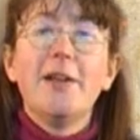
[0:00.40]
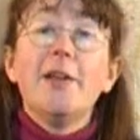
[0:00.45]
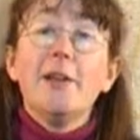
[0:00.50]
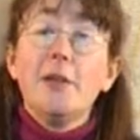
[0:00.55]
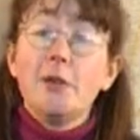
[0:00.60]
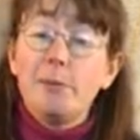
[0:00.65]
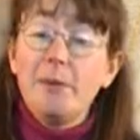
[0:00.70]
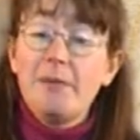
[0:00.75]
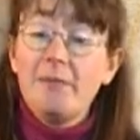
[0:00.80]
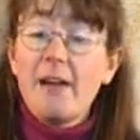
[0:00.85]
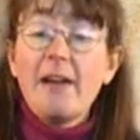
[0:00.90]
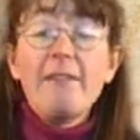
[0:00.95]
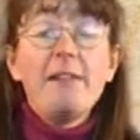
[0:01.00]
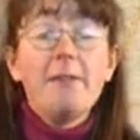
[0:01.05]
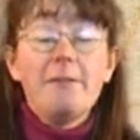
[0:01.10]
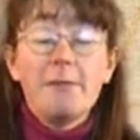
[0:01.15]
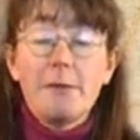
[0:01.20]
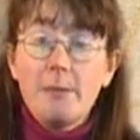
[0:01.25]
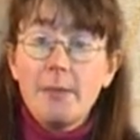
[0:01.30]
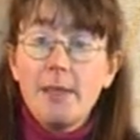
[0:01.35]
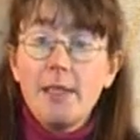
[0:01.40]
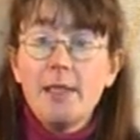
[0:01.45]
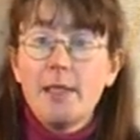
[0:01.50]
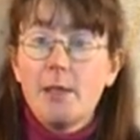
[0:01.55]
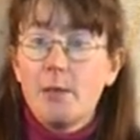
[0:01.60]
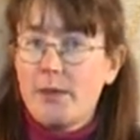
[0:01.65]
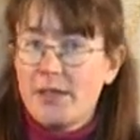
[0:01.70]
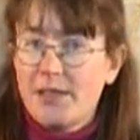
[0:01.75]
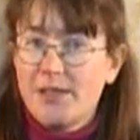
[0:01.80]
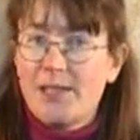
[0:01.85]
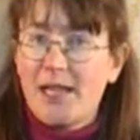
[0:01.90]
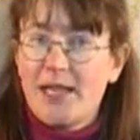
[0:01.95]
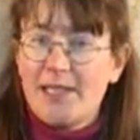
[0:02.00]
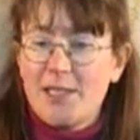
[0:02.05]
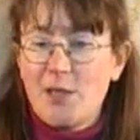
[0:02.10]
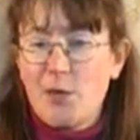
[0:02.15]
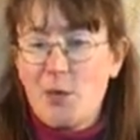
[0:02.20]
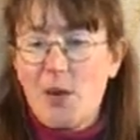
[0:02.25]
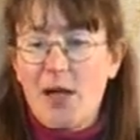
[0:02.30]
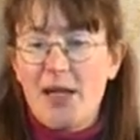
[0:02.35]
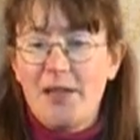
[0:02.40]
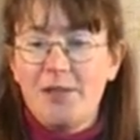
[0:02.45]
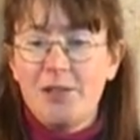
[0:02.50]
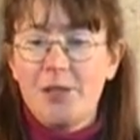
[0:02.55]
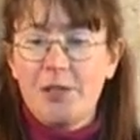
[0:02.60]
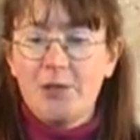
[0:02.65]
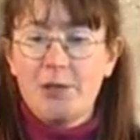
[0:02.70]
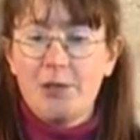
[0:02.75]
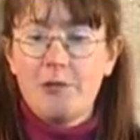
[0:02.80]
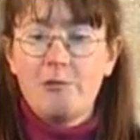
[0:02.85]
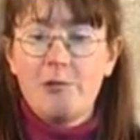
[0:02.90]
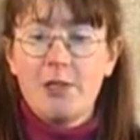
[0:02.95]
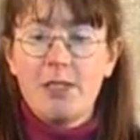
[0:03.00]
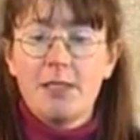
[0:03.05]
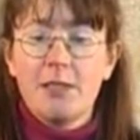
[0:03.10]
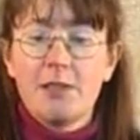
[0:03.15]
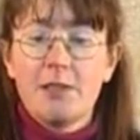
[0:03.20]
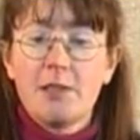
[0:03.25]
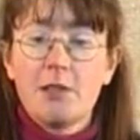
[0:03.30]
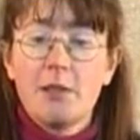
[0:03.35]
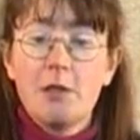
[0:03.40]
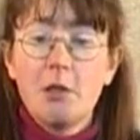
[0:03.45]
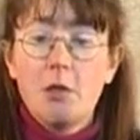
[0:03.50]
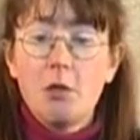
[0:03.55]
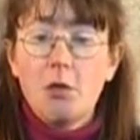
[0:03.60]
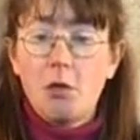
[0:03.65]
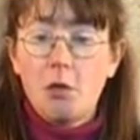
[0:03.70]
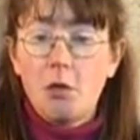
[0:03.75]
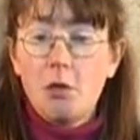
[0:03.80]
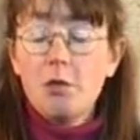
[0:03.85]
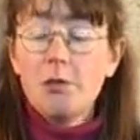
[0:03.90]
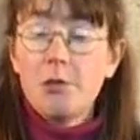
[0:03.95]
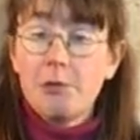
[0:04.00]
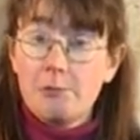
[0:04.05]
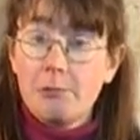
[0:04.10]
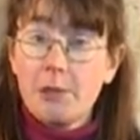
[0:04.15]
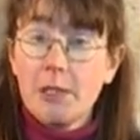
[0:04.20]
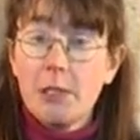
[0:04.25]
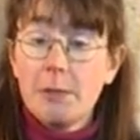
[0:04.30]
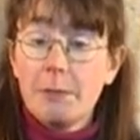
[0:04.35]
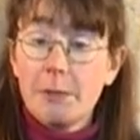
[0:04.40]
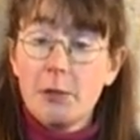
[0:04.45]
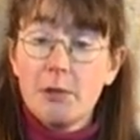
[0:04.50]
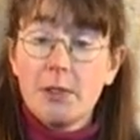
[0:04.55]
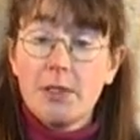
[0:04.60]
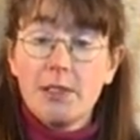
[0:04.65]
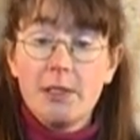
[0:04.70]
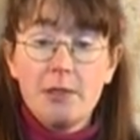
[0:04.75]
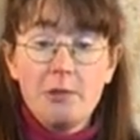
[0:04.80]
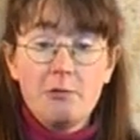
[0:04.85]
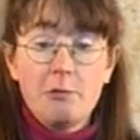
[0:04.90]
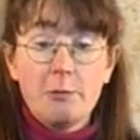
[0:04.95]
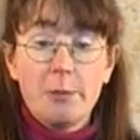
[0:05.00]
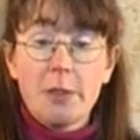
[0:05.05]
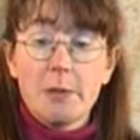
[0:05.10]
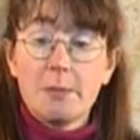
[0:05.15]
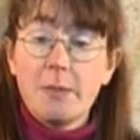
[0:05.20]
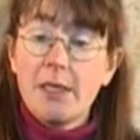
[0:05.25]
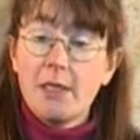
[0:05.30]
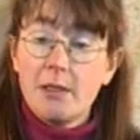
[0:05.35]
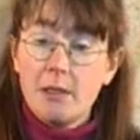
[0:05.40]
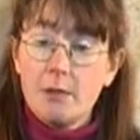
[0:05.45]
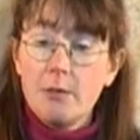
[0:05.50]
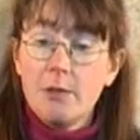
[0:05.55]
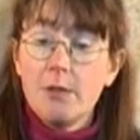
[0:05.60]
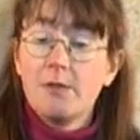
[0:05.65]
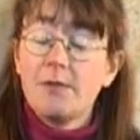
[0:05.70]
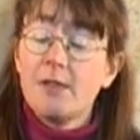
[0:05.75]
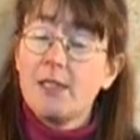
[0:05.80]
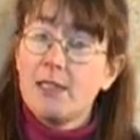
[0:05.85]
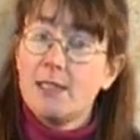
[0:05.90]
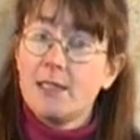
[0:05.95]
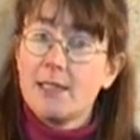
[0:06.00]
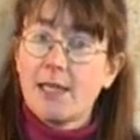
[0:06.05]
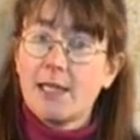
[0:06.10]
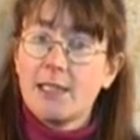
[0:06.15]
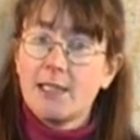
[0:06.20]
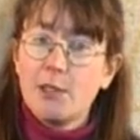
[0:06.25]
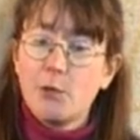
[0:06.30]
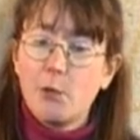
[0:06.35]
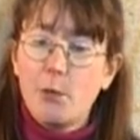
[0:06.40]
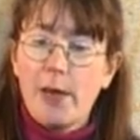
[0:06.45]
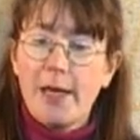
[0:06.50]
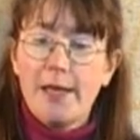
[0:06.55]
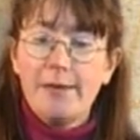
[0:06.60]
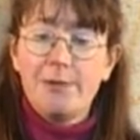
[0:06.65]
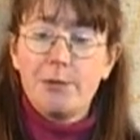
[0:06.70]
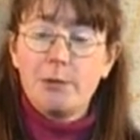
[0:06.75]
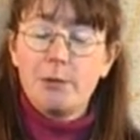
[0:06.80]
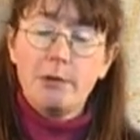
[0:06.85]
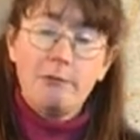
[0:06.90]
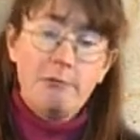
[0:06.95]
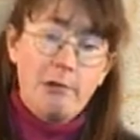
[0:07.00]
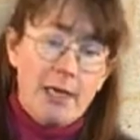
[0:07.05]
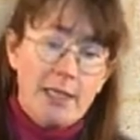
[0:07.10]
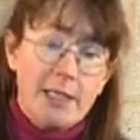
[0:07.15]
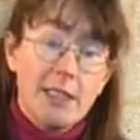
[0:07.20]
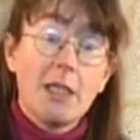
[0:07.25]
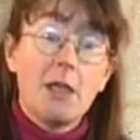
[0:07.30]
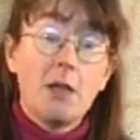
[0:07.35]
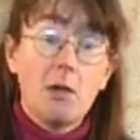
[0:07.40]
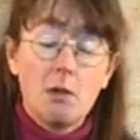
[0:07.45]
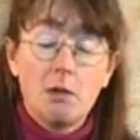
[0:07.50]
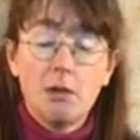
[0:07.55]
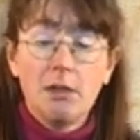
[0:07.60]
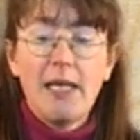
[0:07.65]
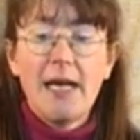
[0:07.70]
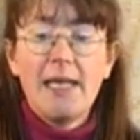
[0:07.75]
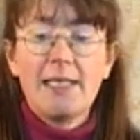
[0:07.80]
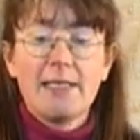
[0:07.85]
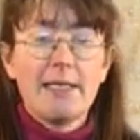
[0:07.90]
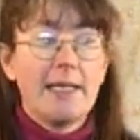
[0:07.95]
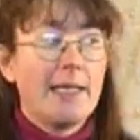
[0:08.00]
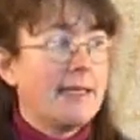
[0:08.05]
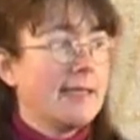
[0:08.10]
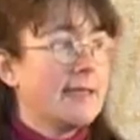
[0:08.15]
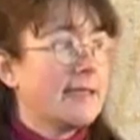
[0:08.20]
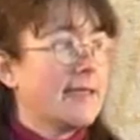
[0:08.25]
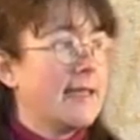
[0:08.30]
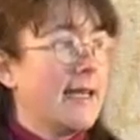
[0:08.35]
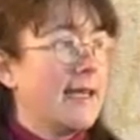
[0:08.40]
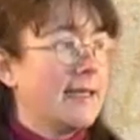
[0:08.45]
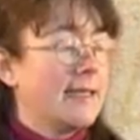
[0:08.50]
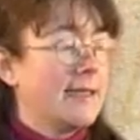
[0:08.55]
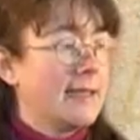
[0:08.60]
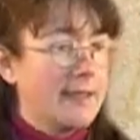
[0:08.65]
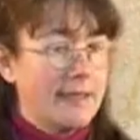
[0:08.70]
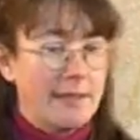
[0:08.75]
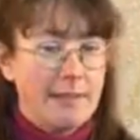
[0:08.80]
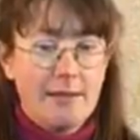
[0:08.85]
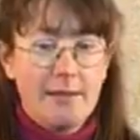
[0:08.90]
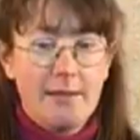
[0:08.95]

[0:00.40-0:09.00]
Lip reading: You'll be very familiar with standing waves on strings. All stringed musical instruments make use of these standing waves to a greater or lesser extent.